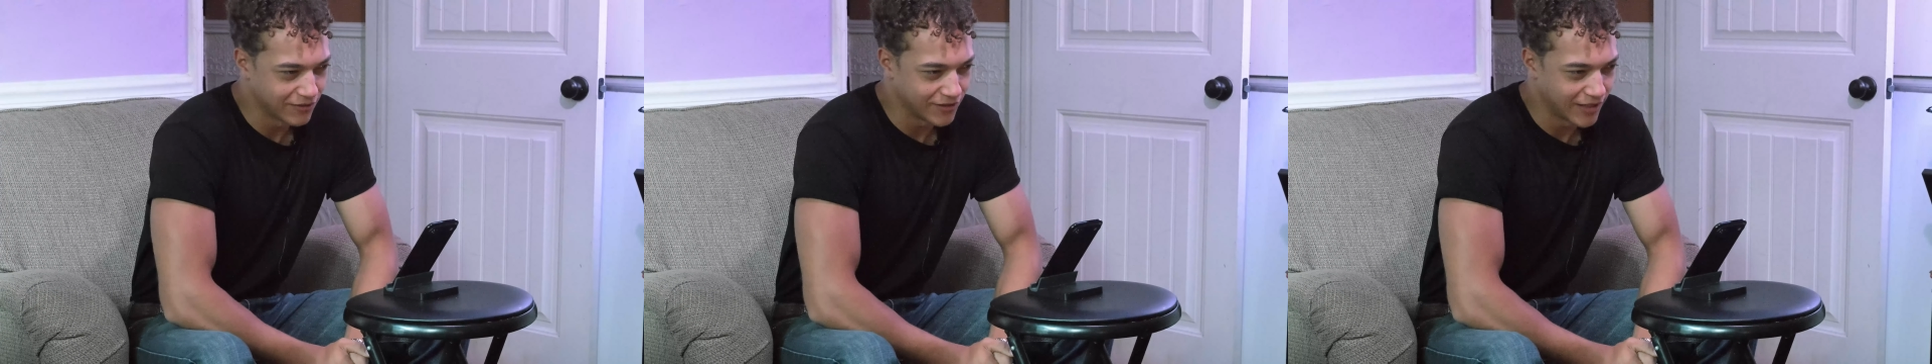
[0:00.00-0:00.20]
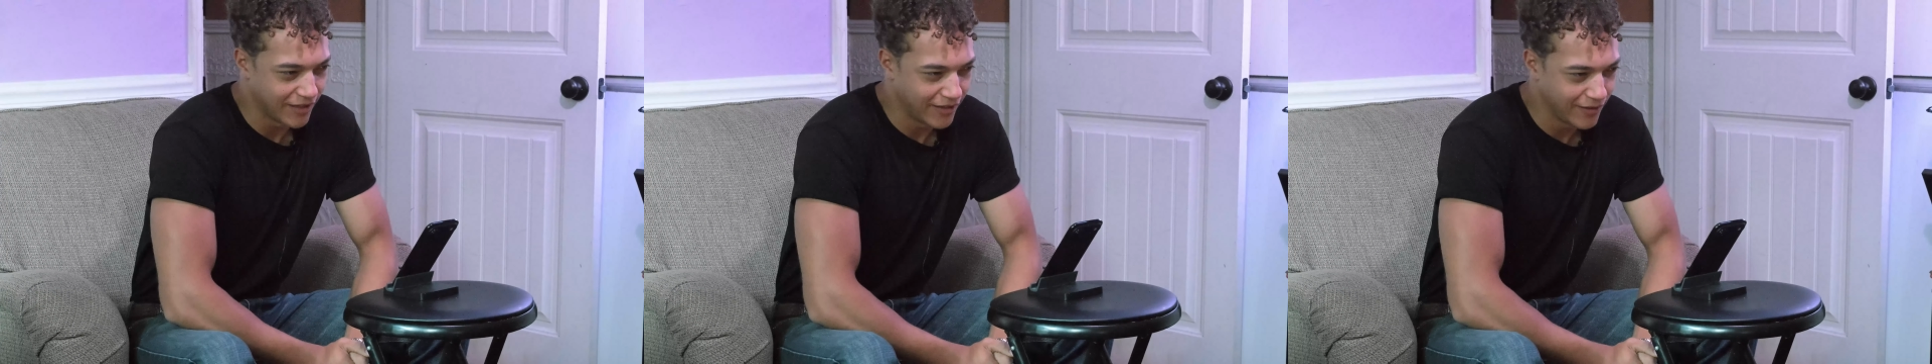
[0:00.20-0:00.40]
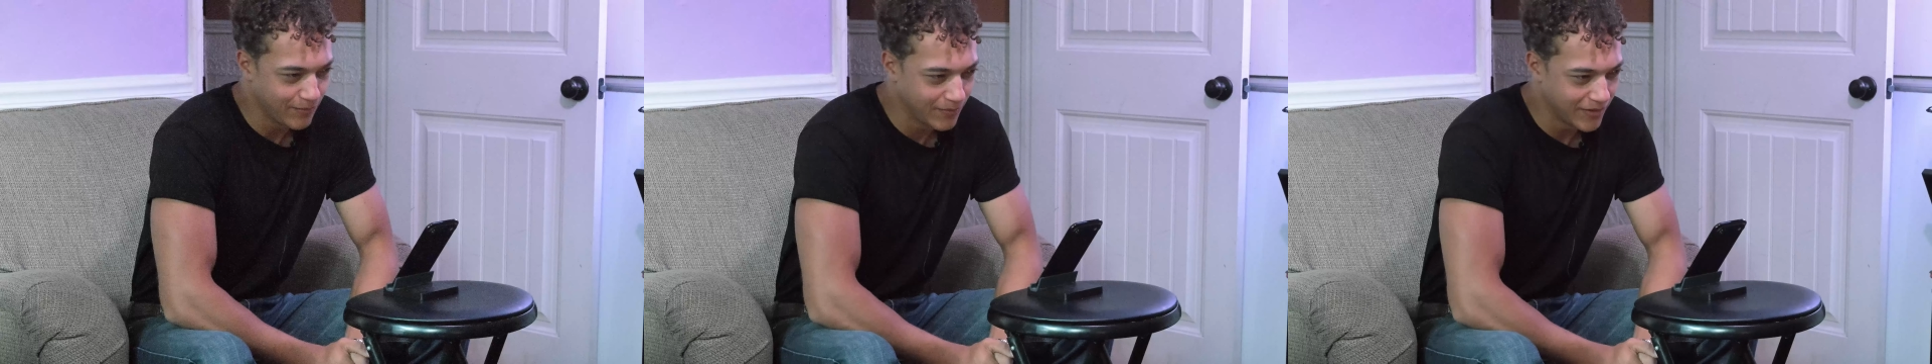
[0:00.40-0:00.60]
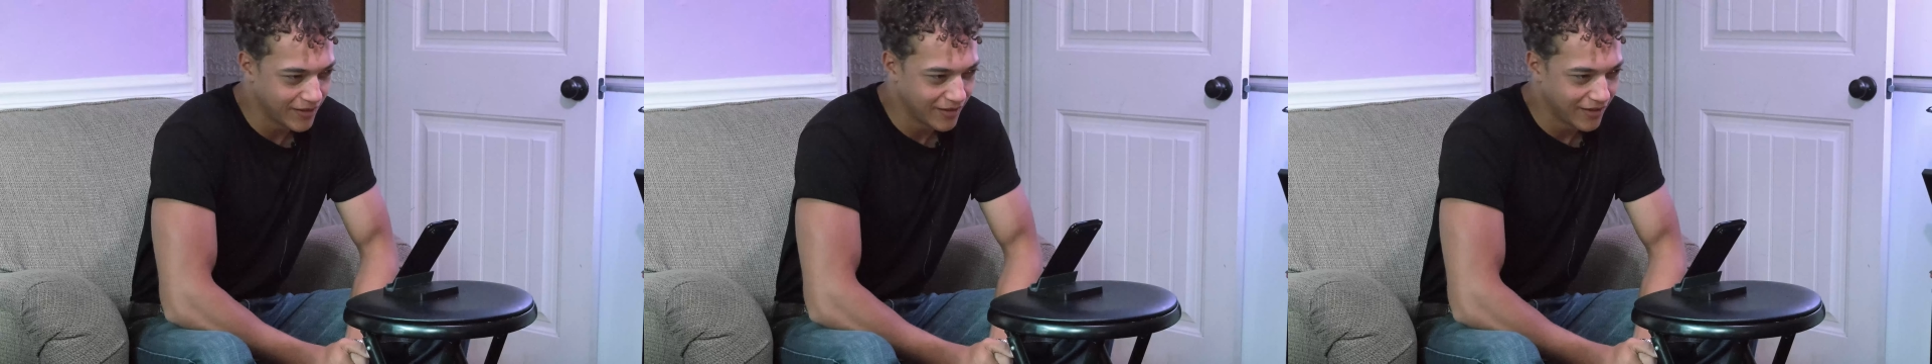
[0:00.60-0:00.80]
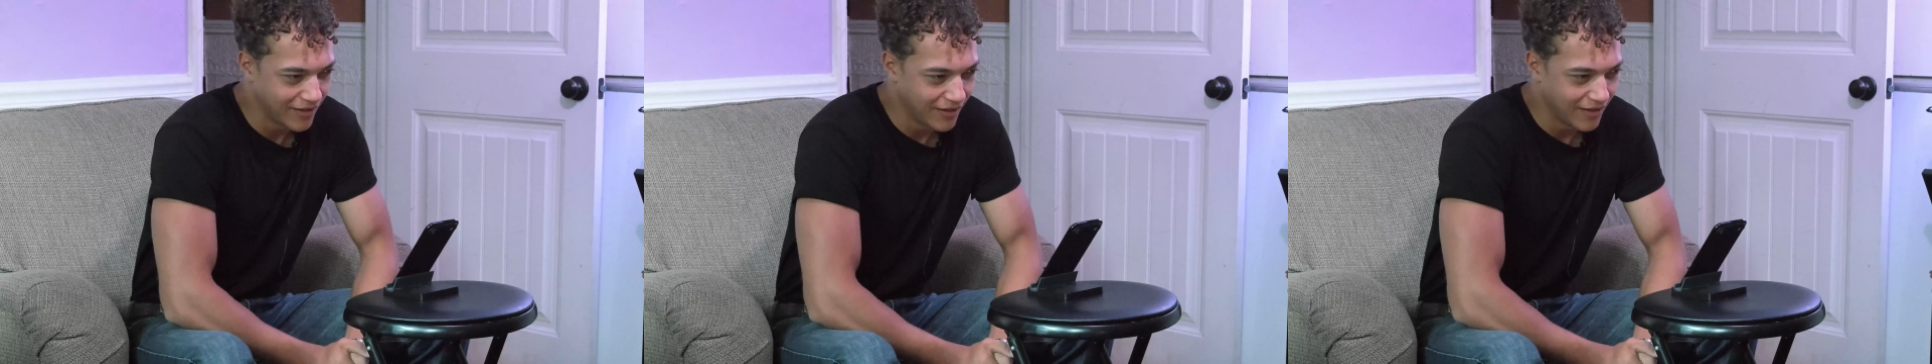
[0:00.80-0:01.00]
time.
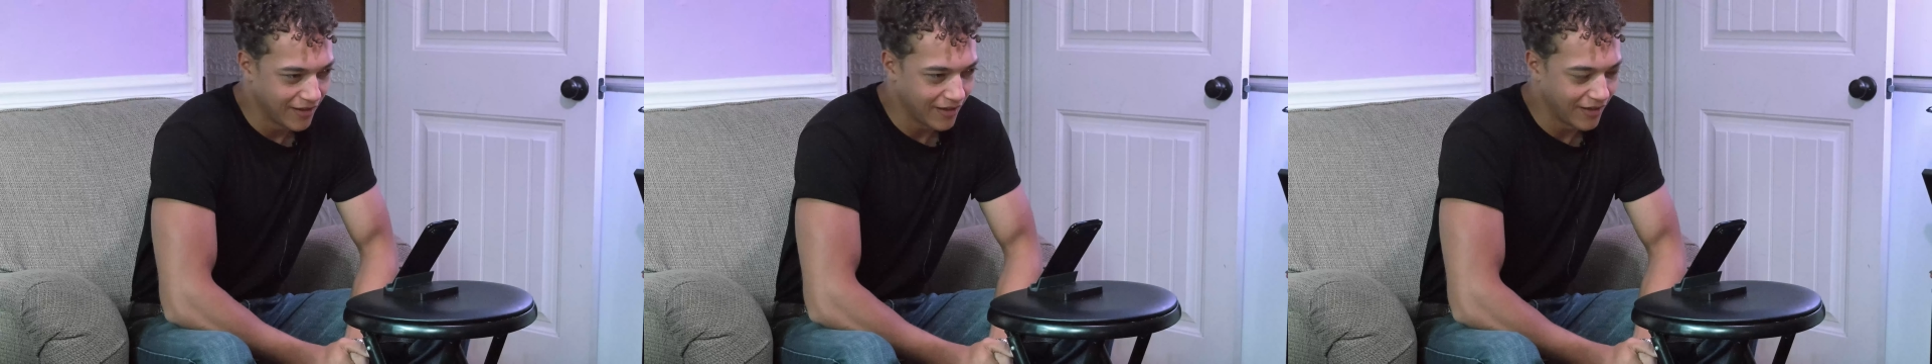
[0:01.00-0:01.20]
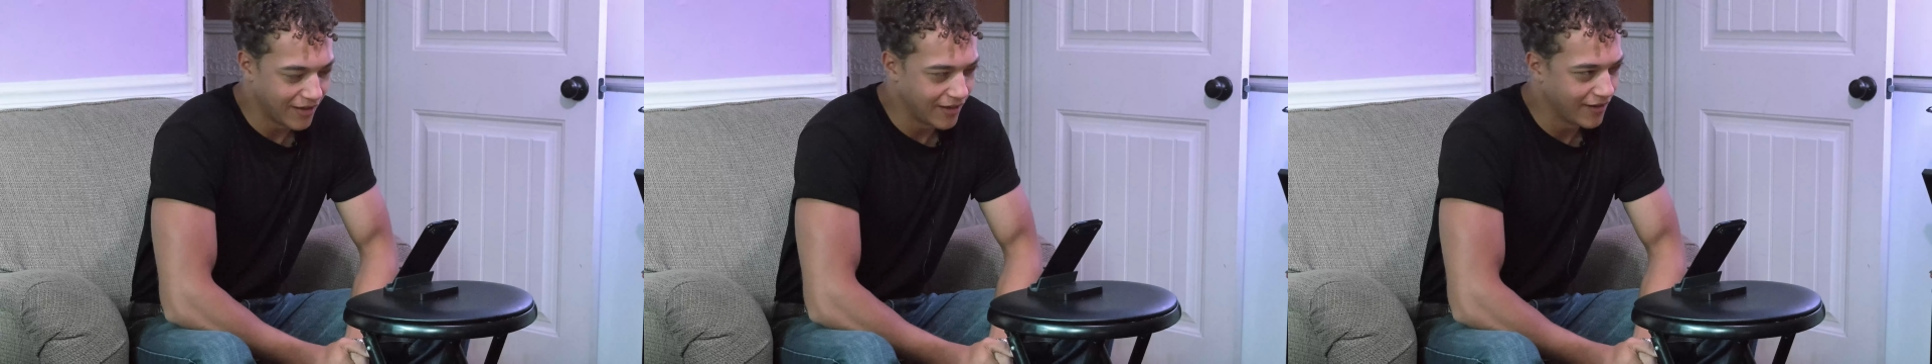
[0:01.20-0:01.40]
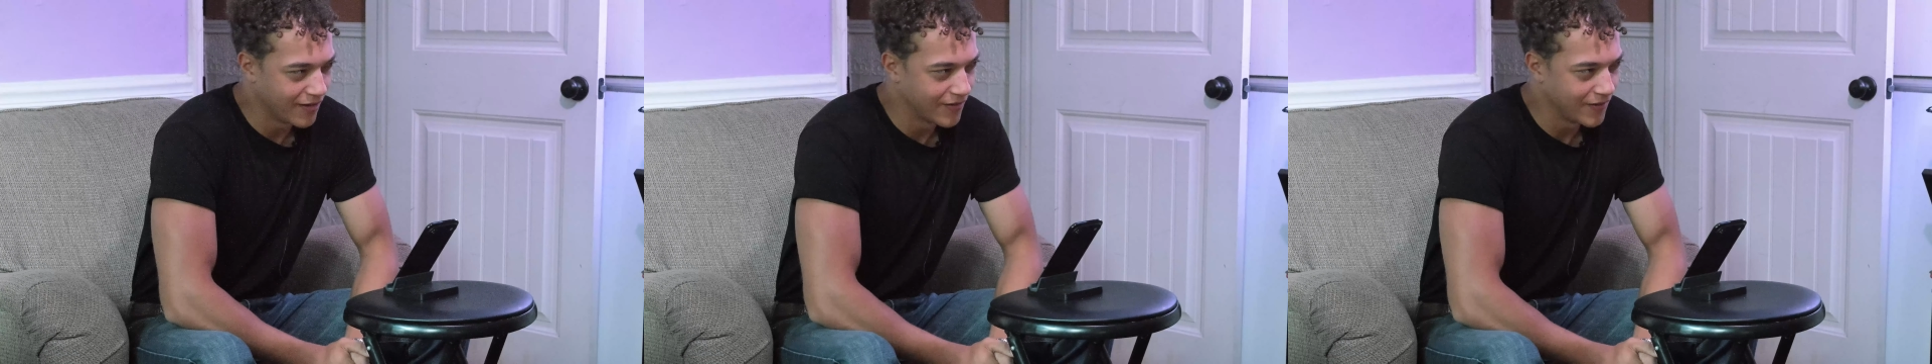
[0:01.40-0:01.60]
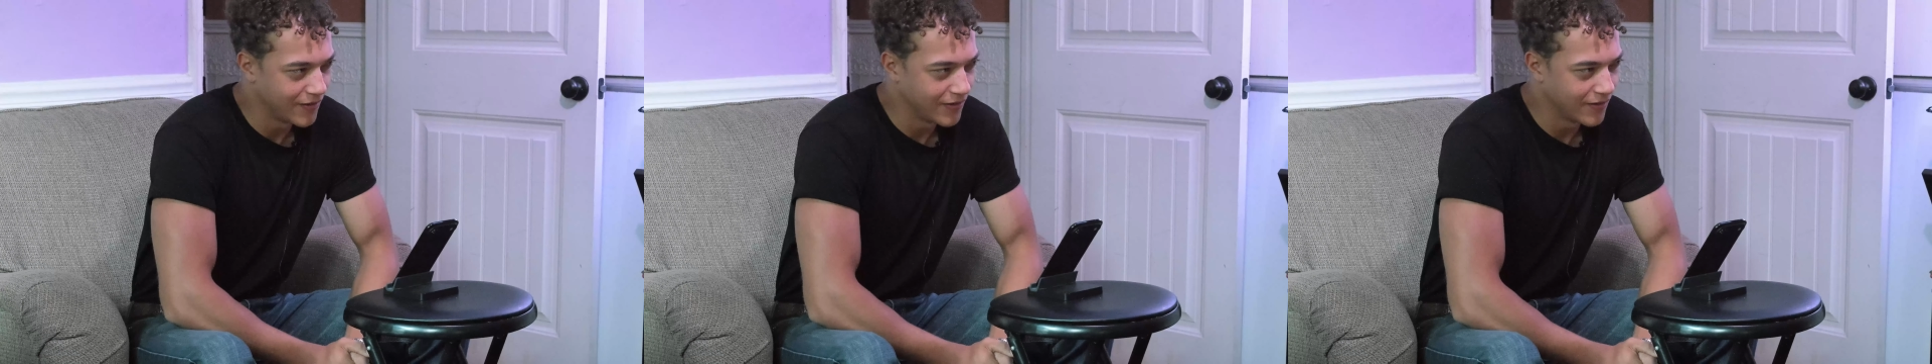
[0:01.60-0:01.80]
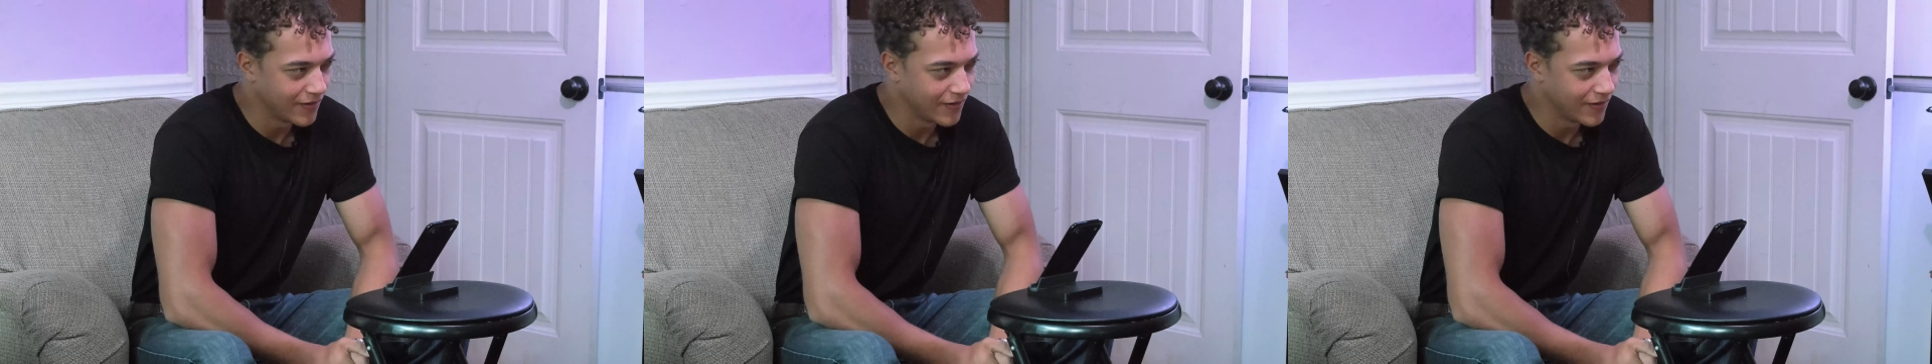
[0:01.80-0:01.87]
And